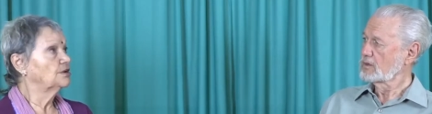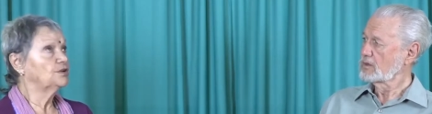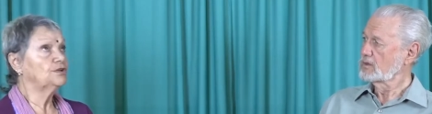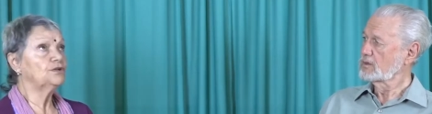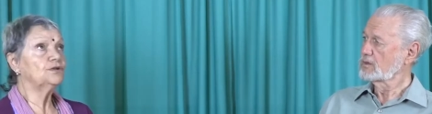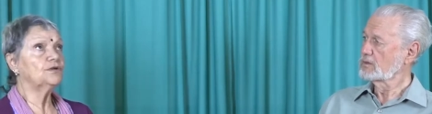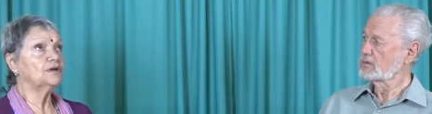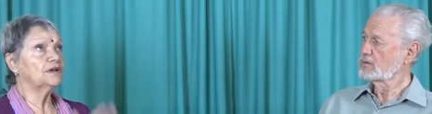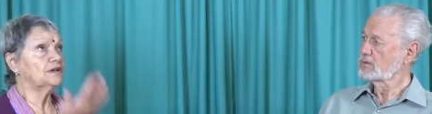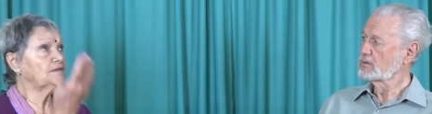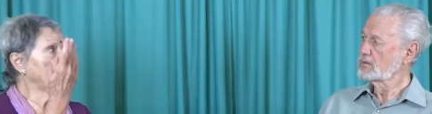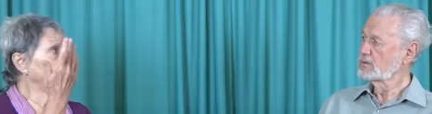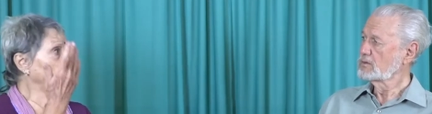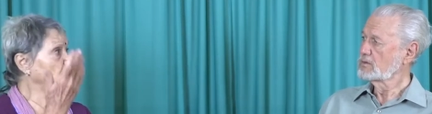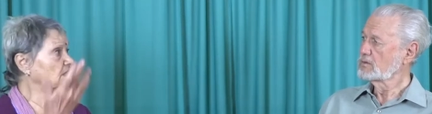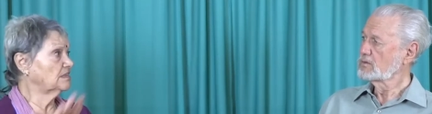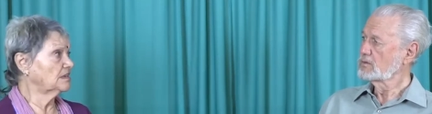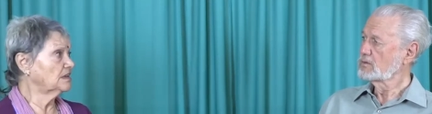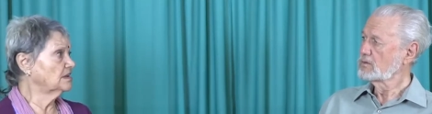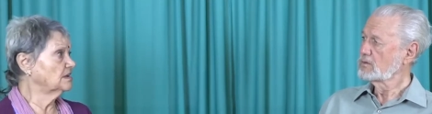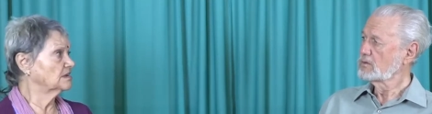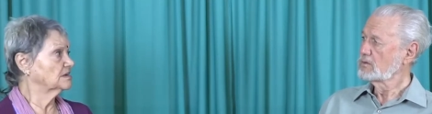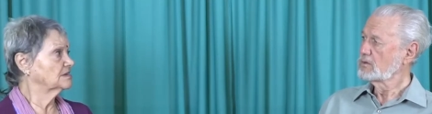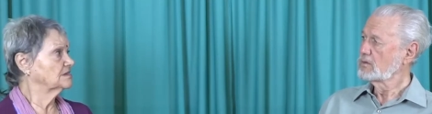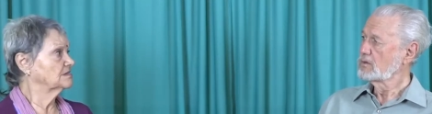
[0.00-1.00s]
Speaker 1: No,
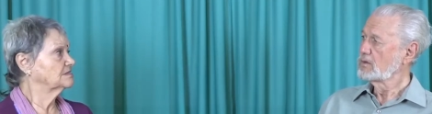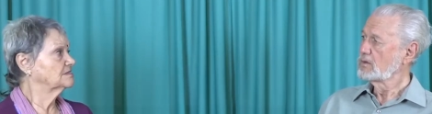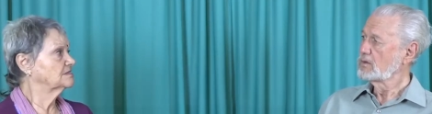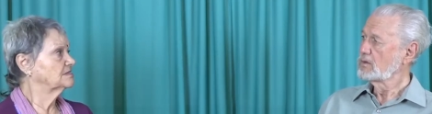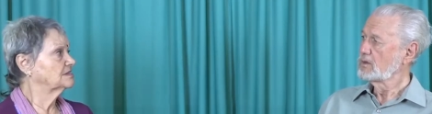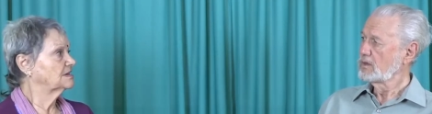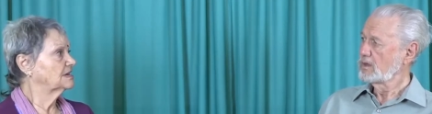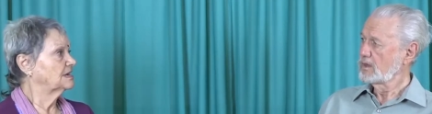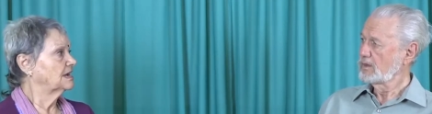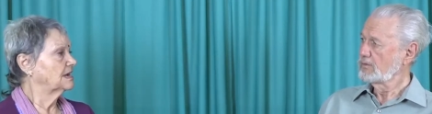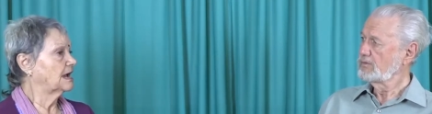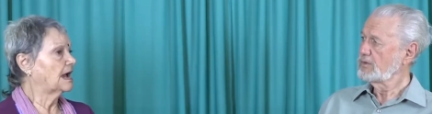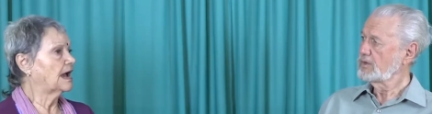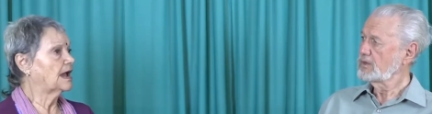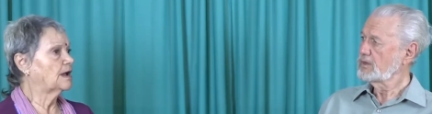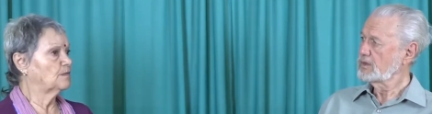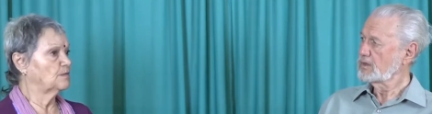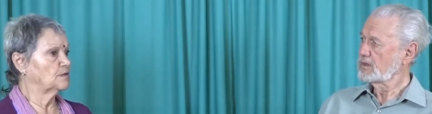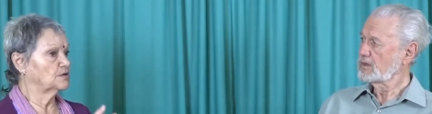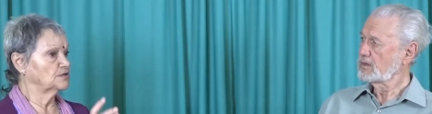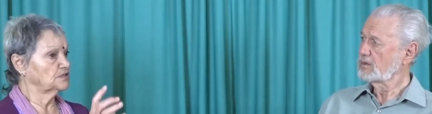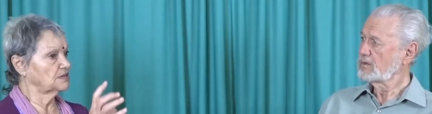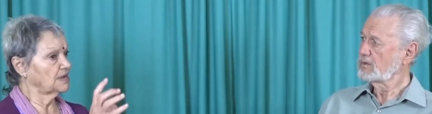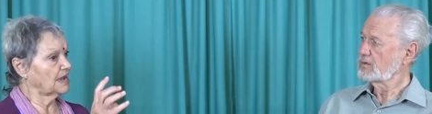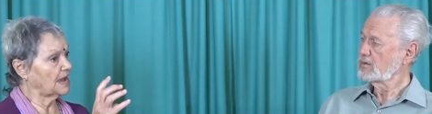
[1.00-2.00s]
everything. everything. I
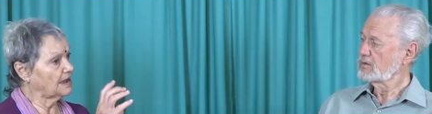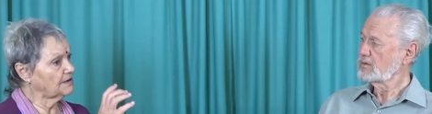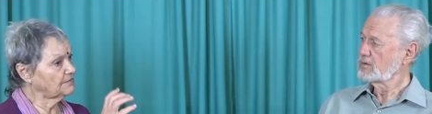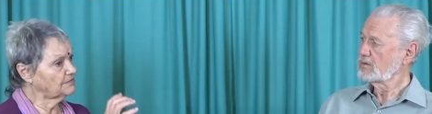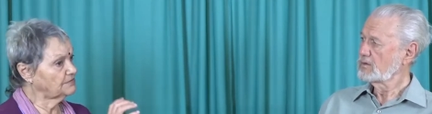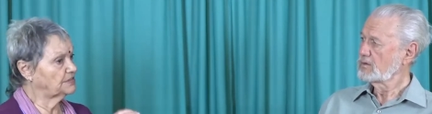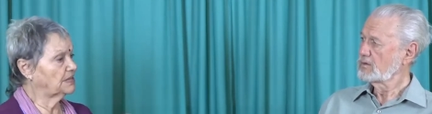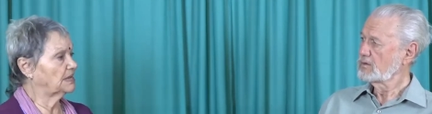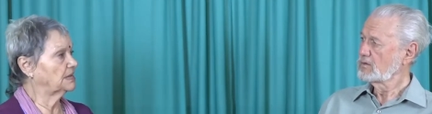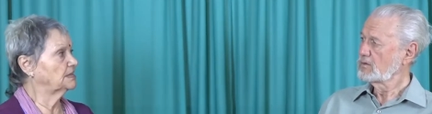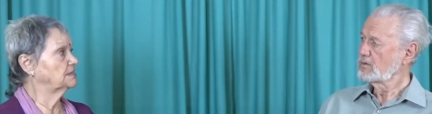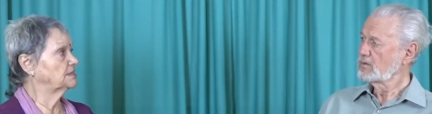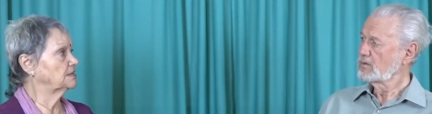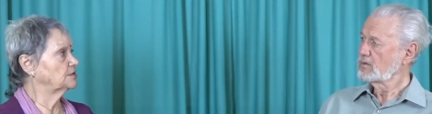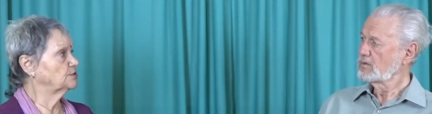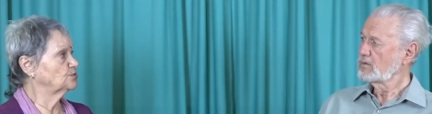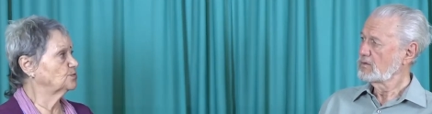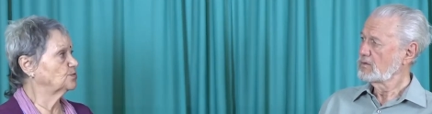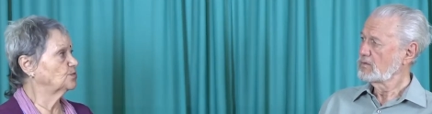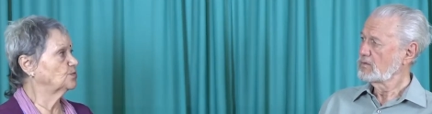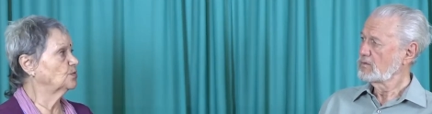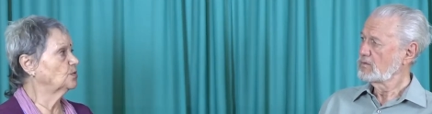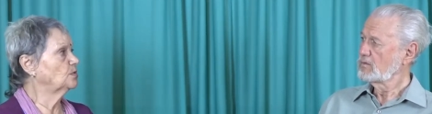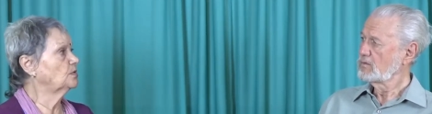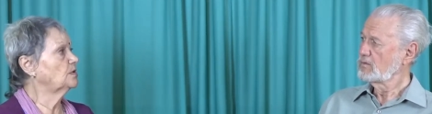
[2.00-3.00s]
was half day in the
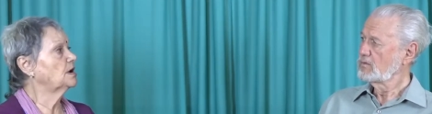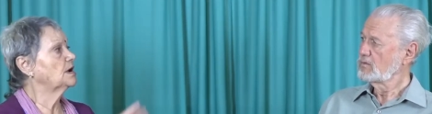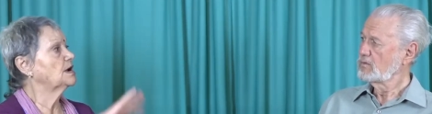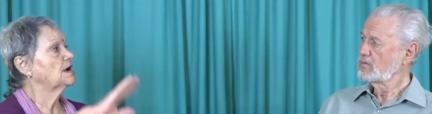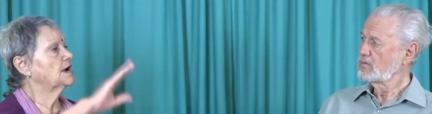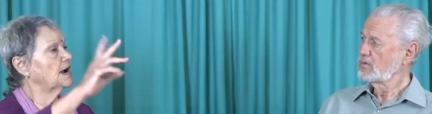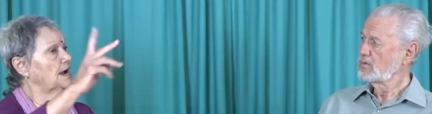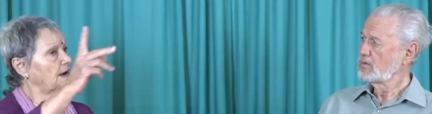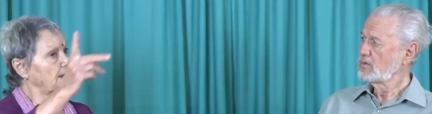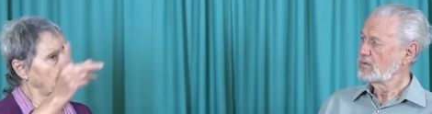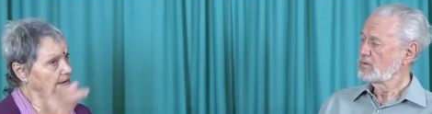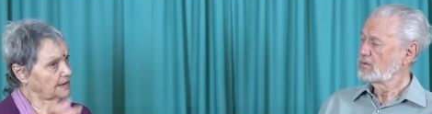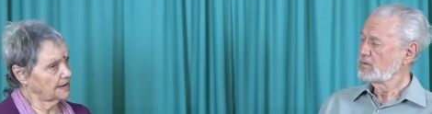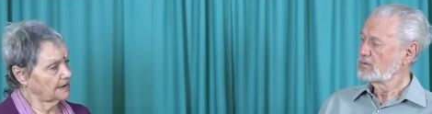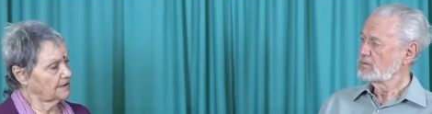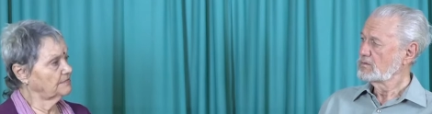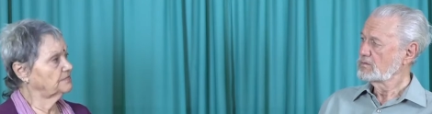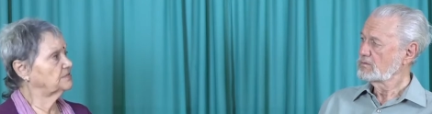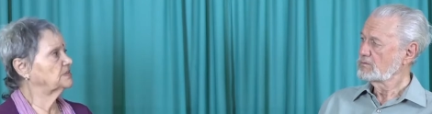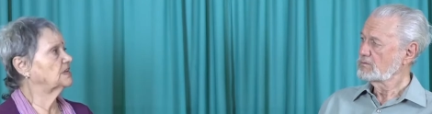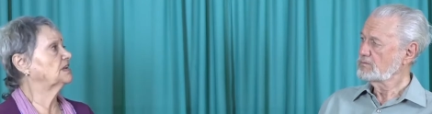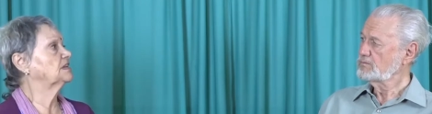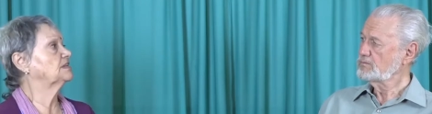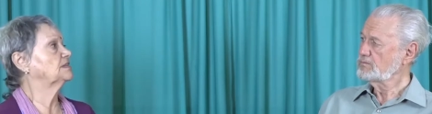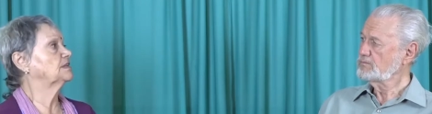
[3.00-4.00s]
school and
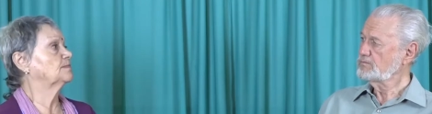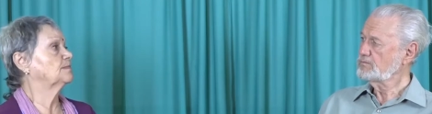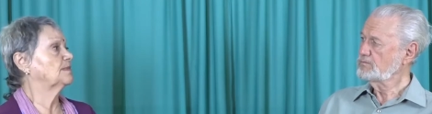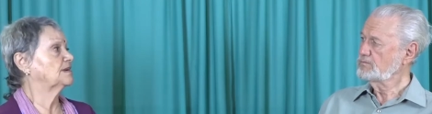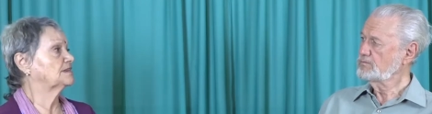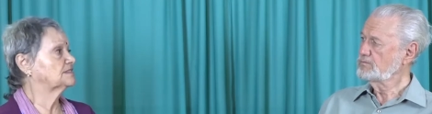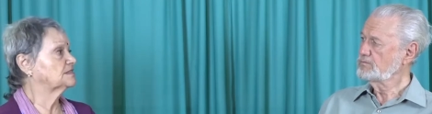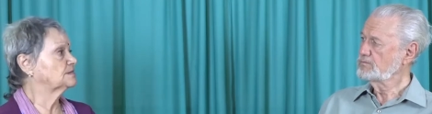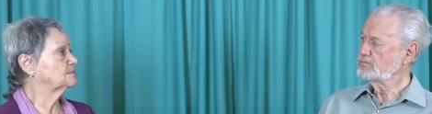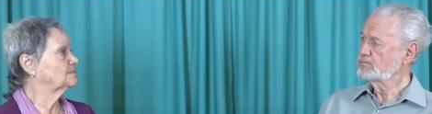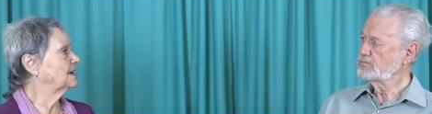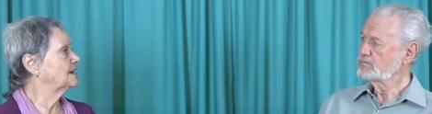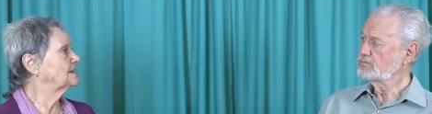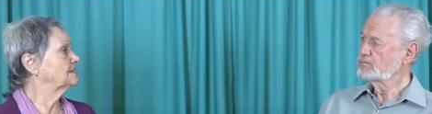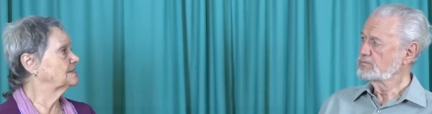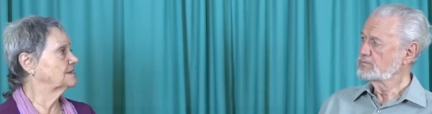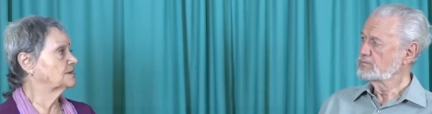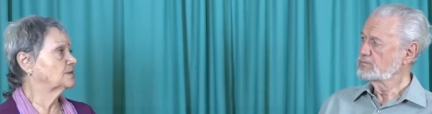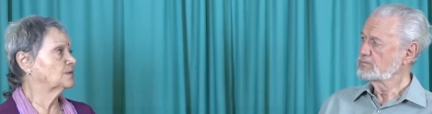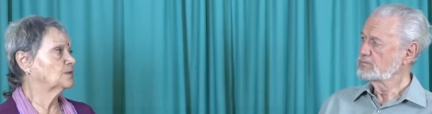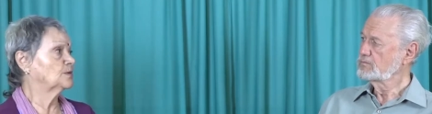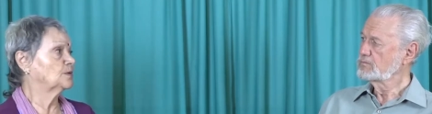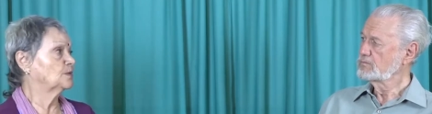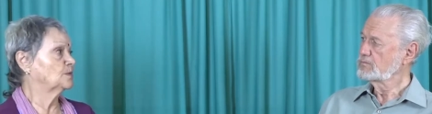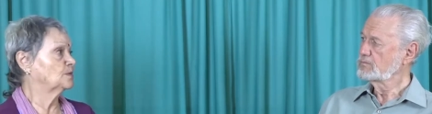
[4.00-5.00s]
half day in the
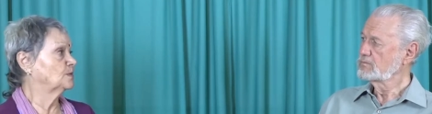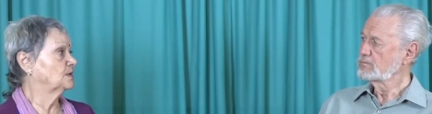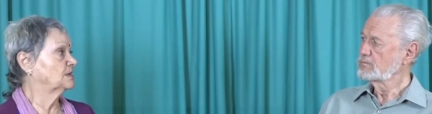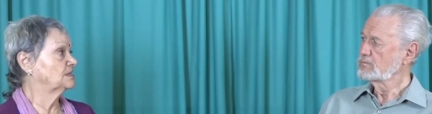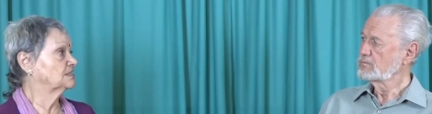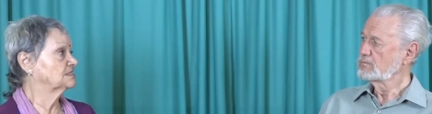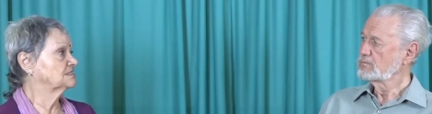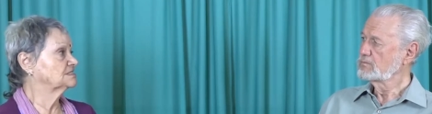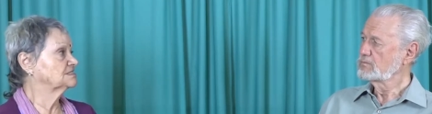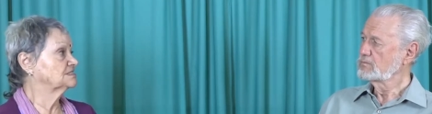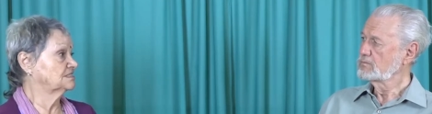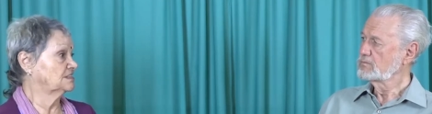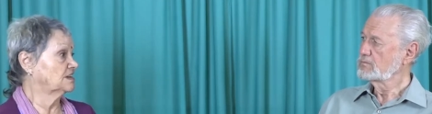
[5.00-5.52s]
Matrimandir always.